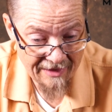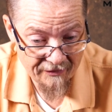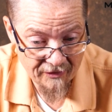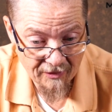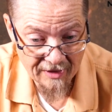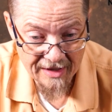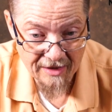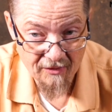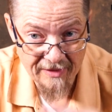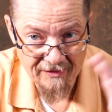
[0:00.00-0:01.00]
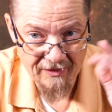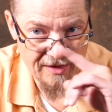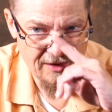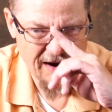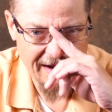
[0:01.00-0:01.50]
as you're
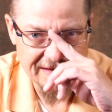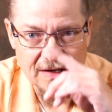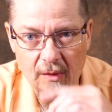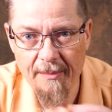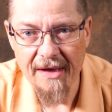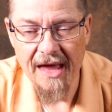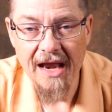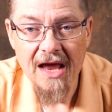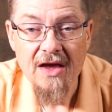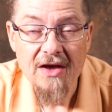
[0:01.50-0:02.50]
increasing your ISO a bit,